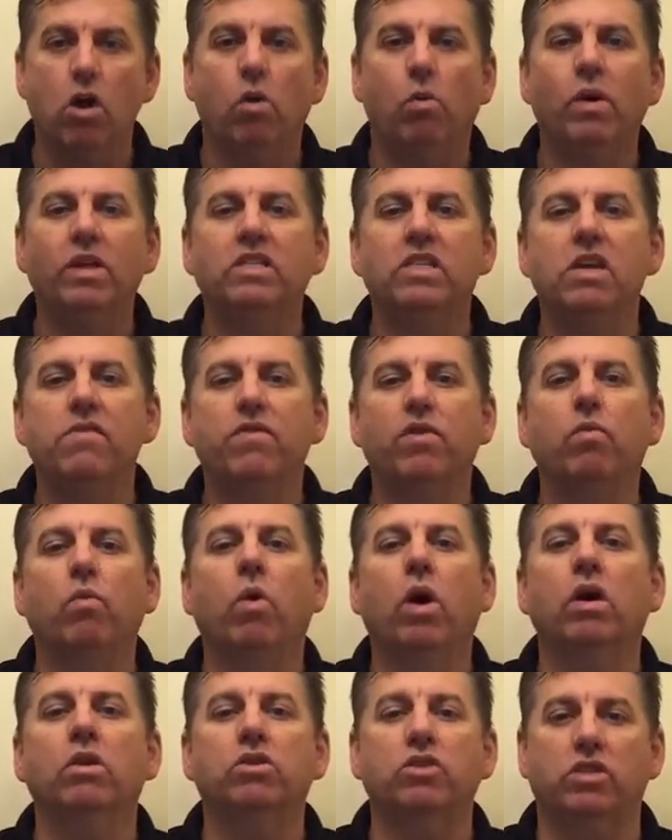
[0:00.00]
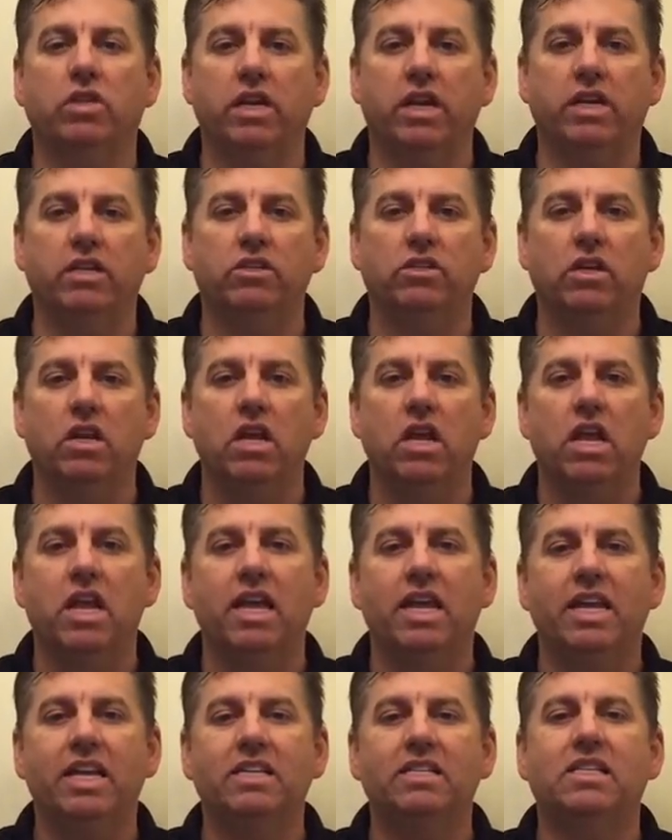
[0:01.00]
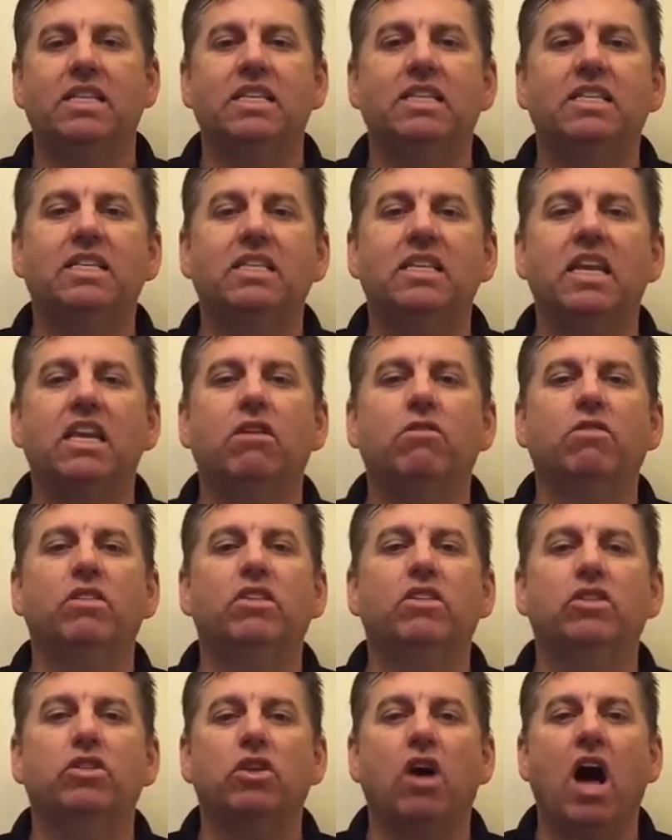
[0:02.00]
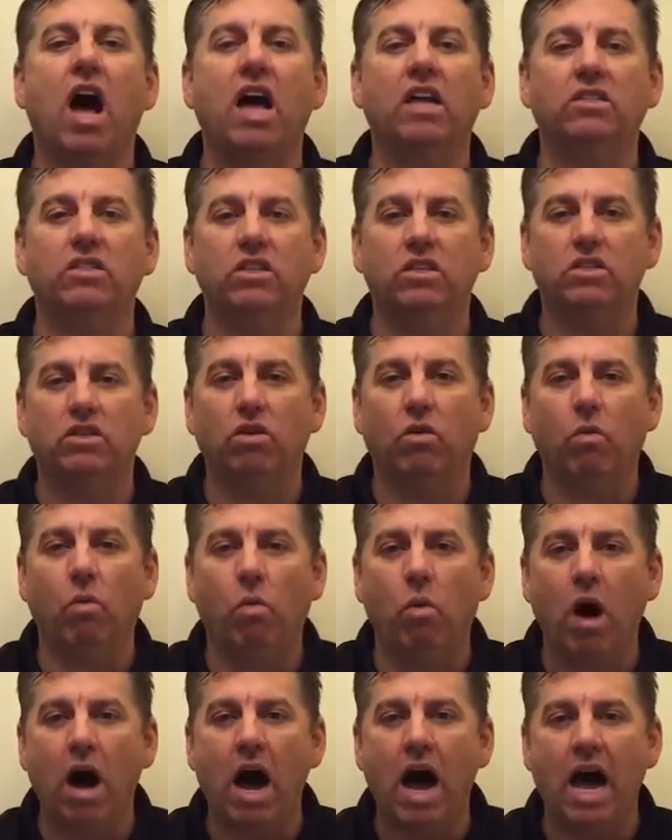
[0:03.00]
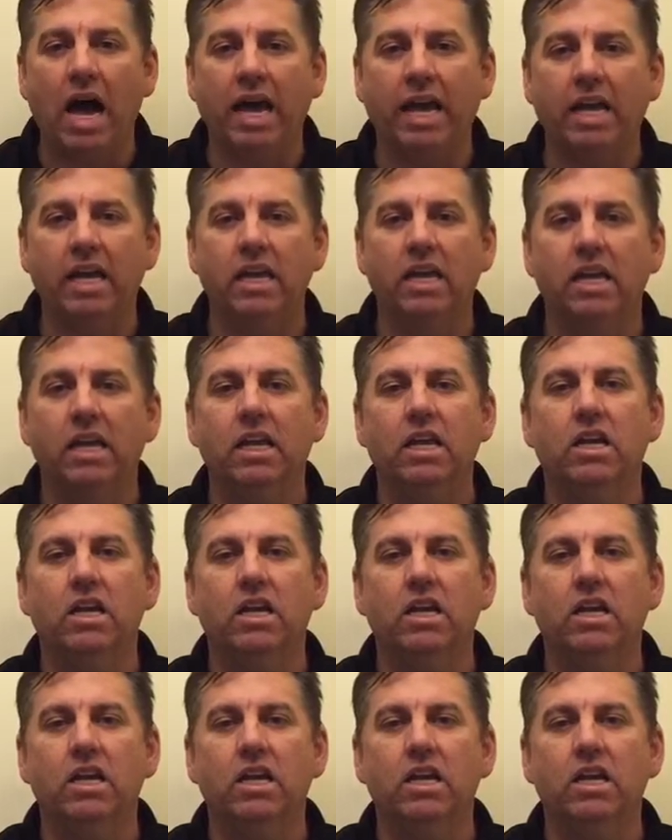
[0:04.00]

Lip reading: what's even worse is the secret sauce as to why